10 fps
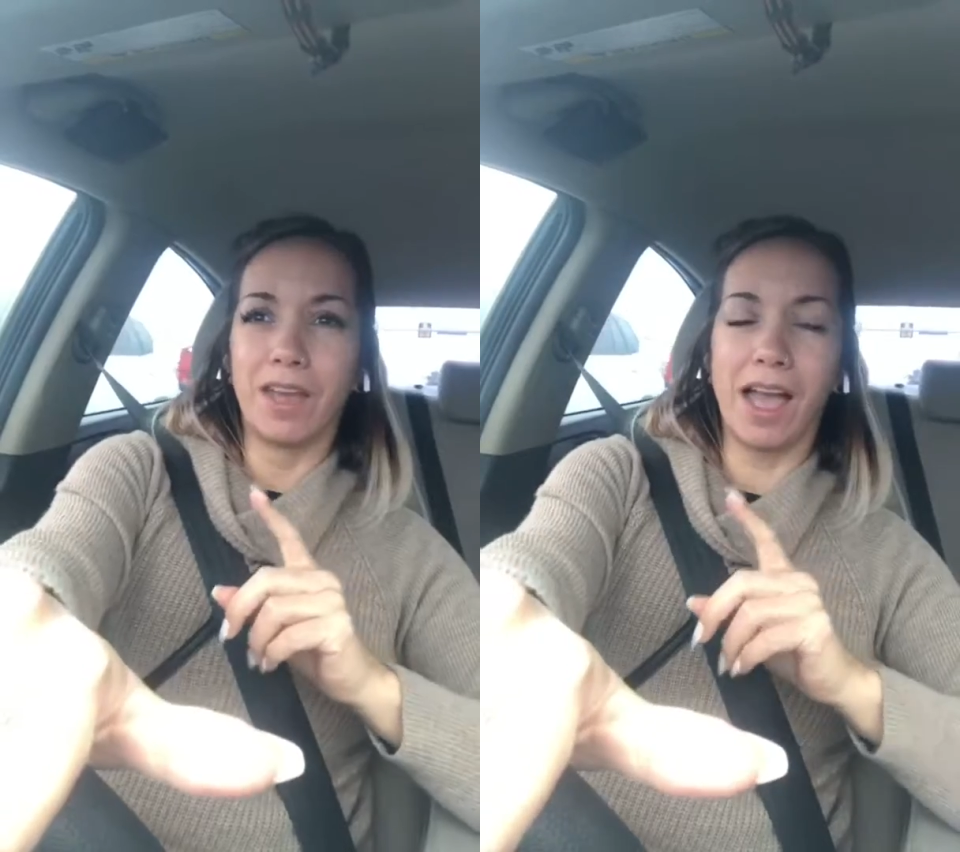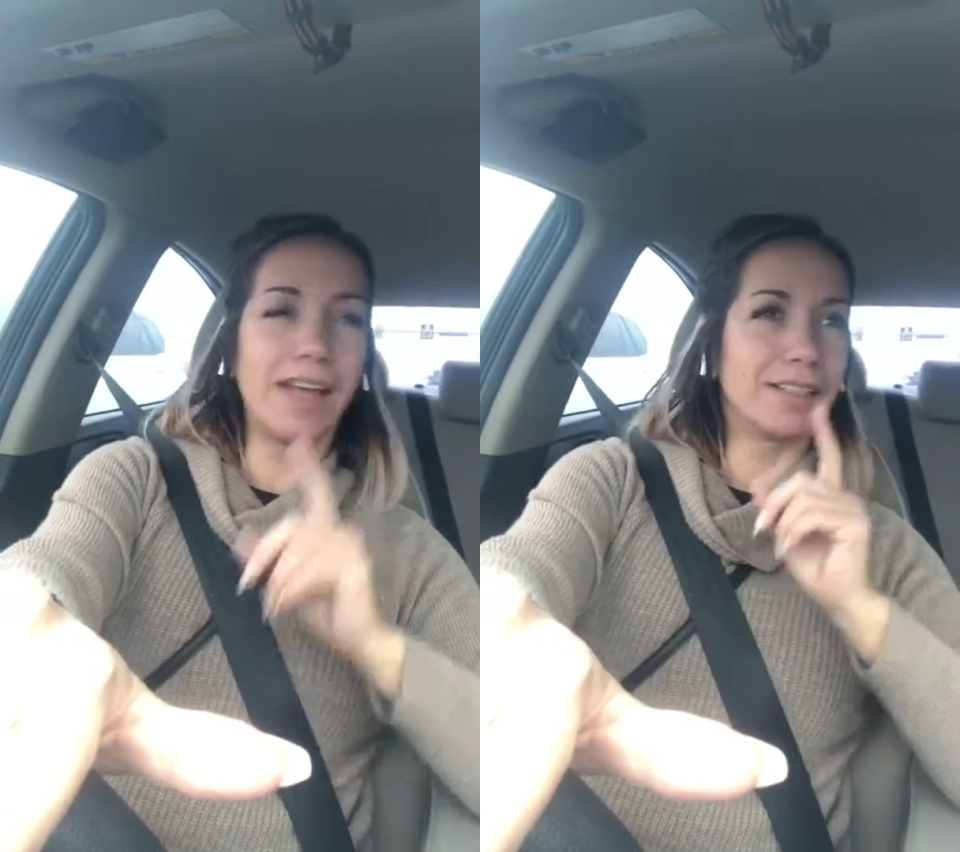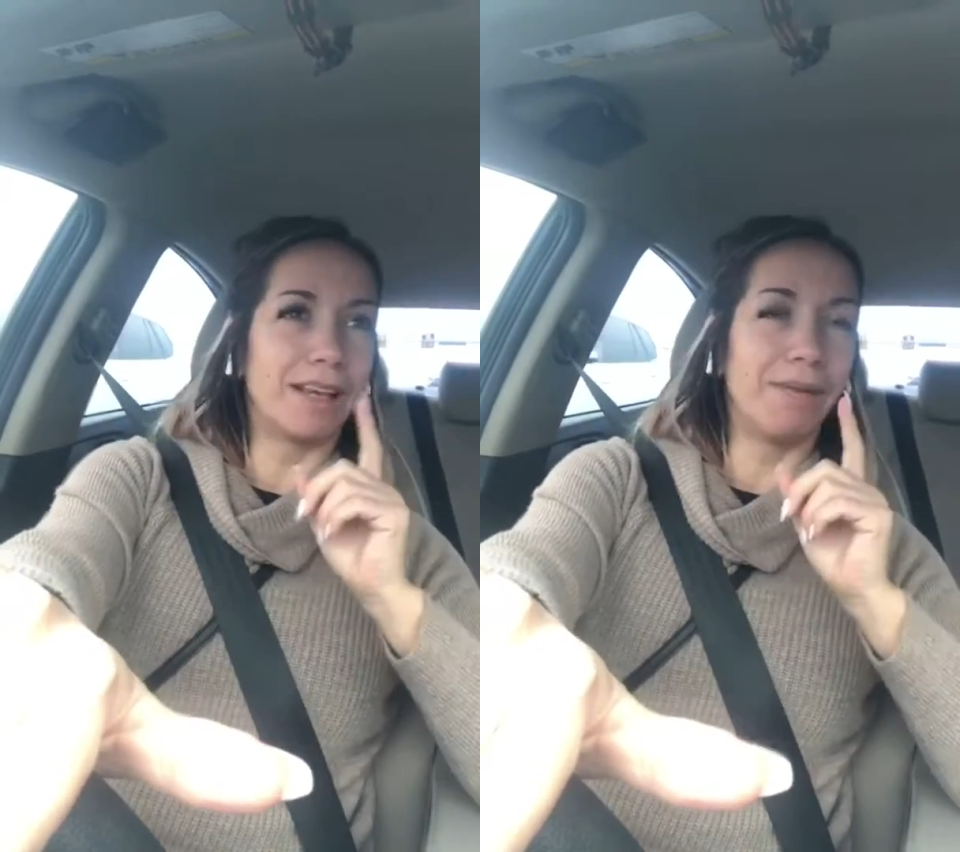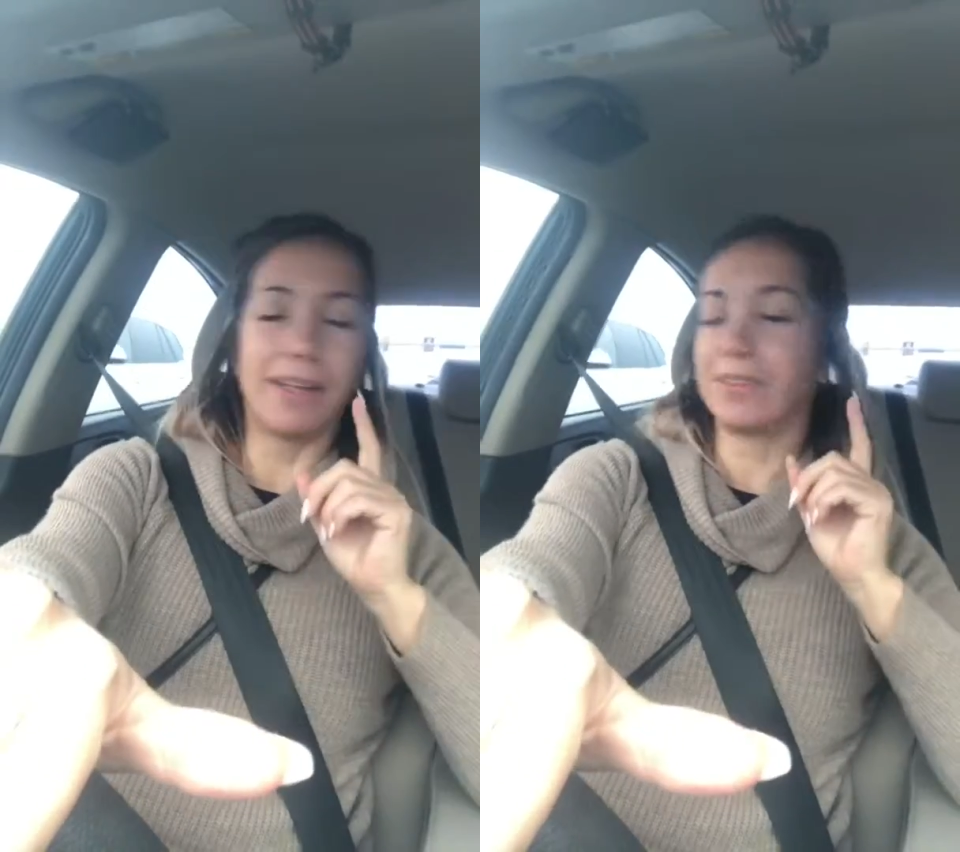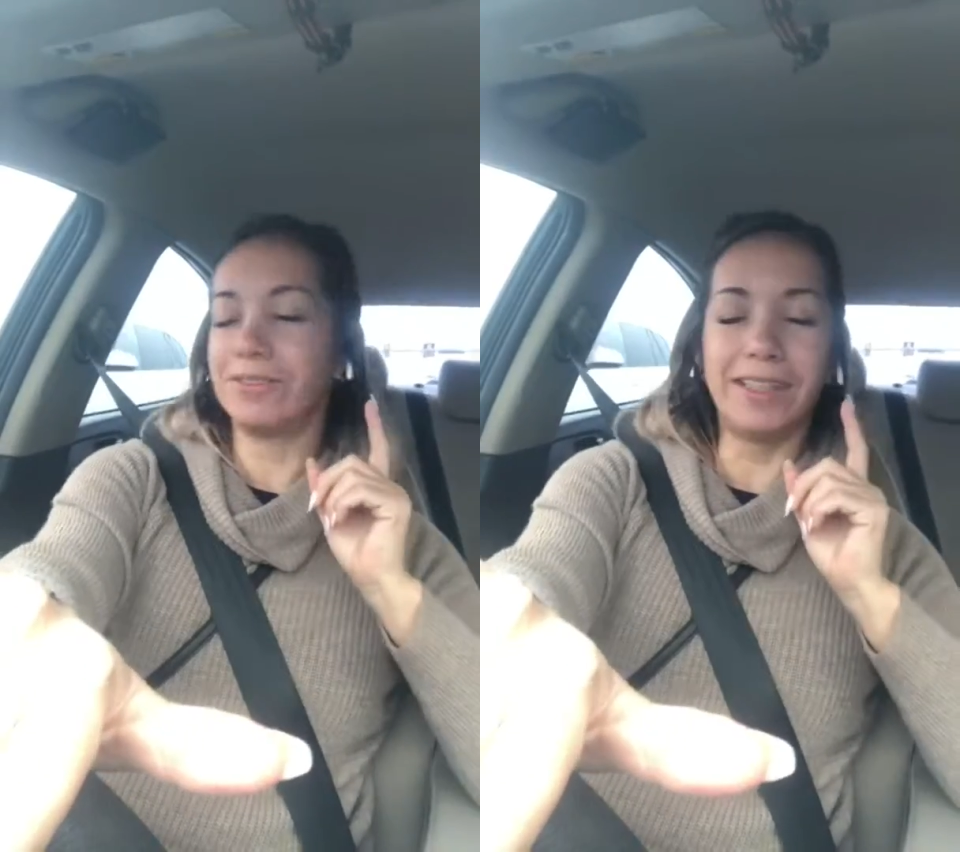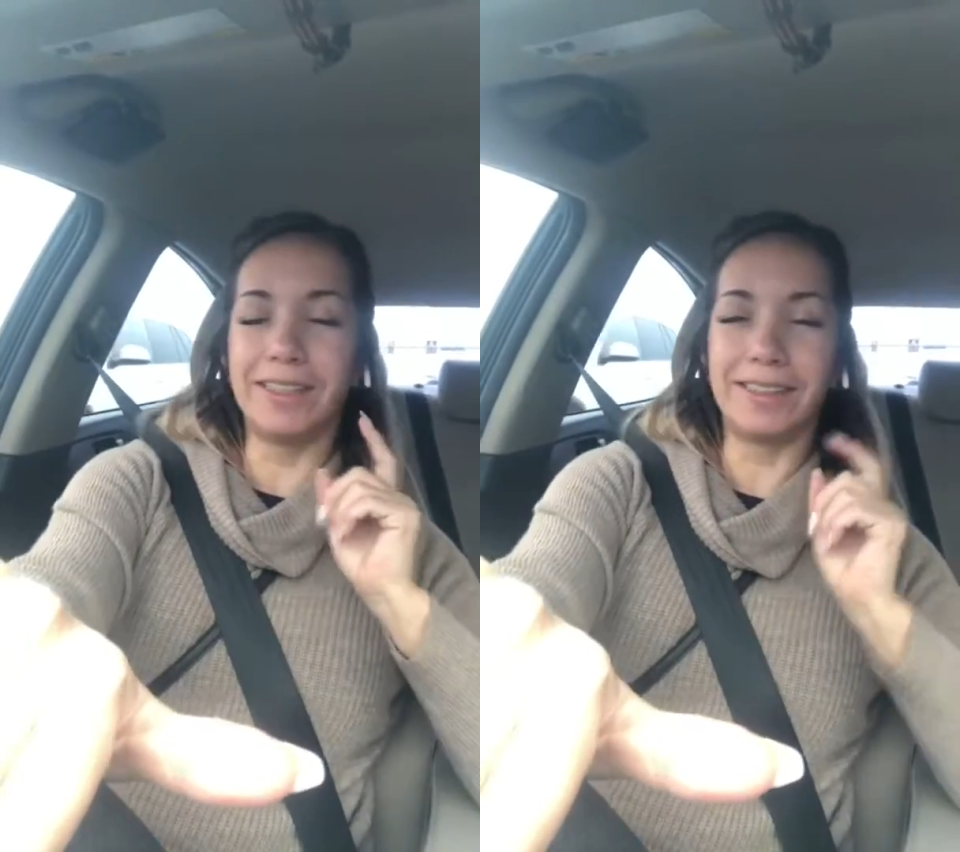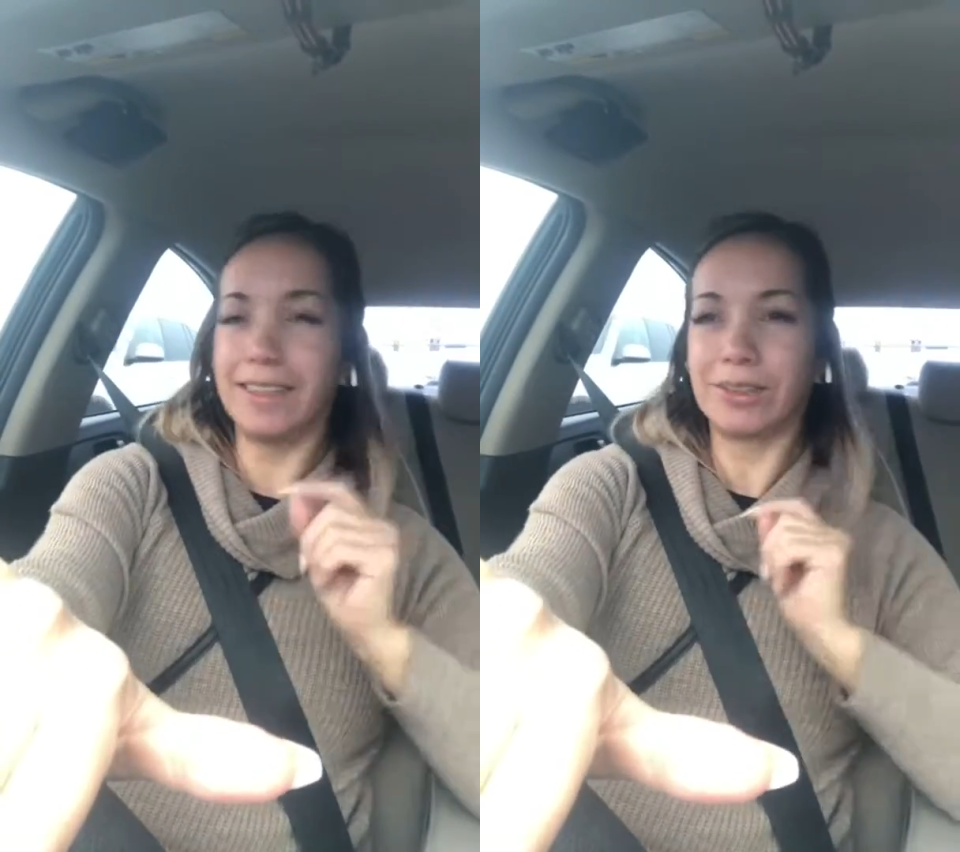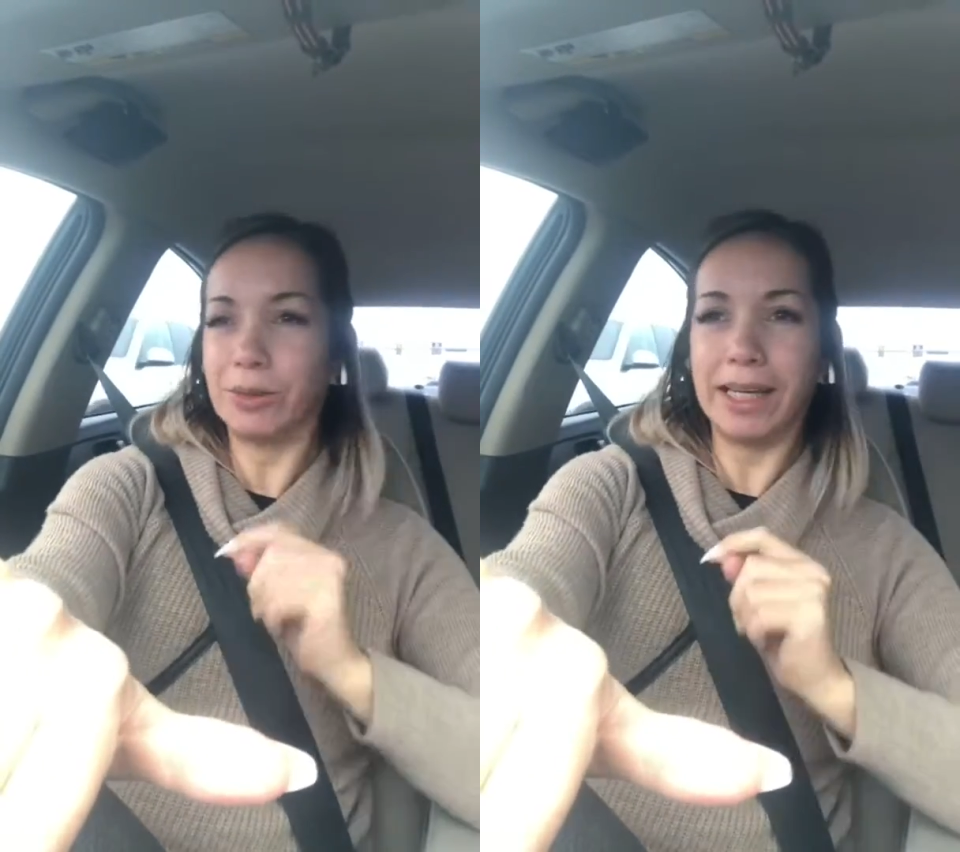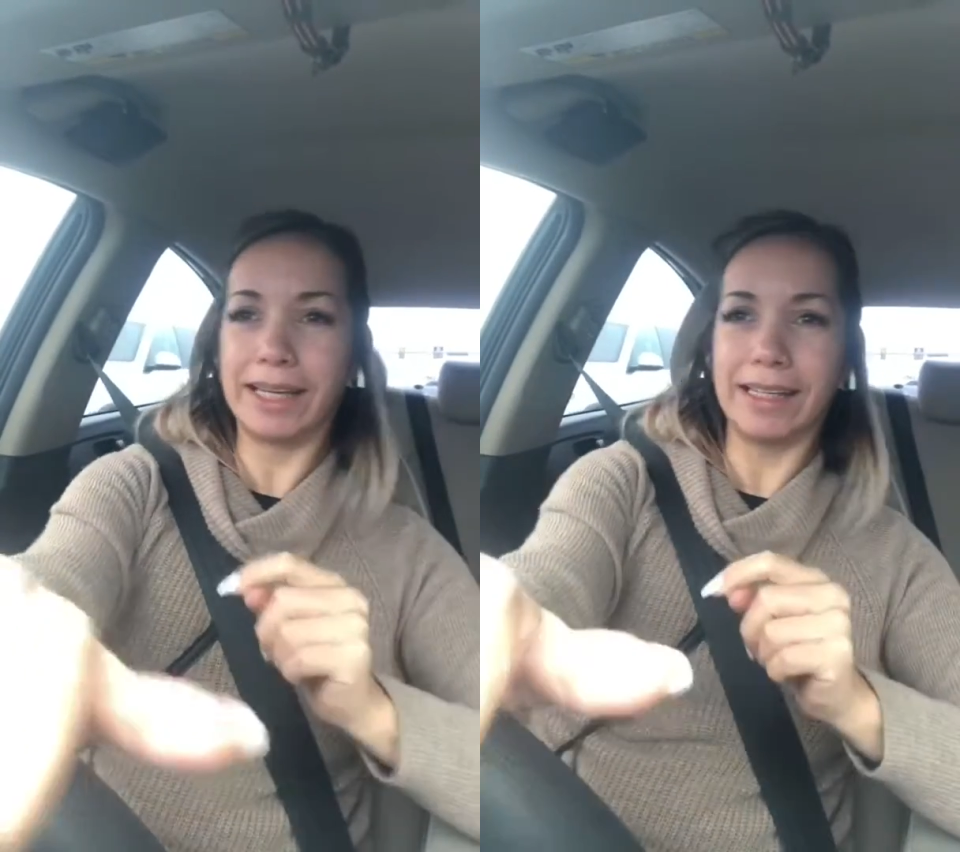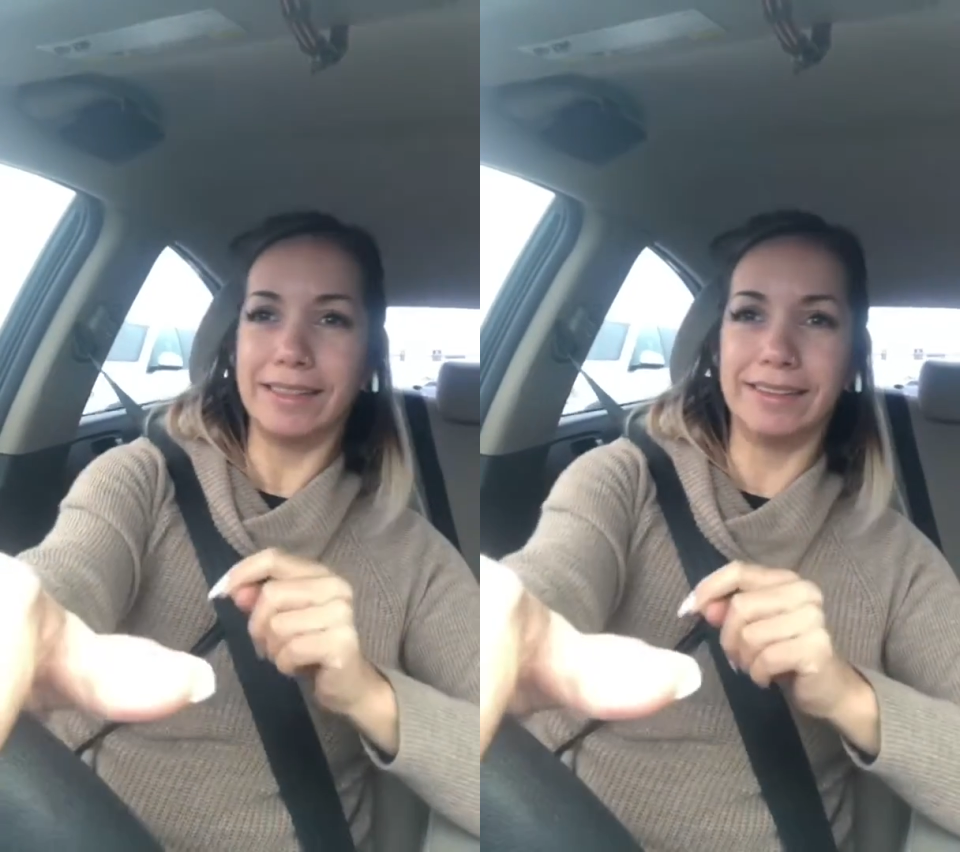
it's about to finish this week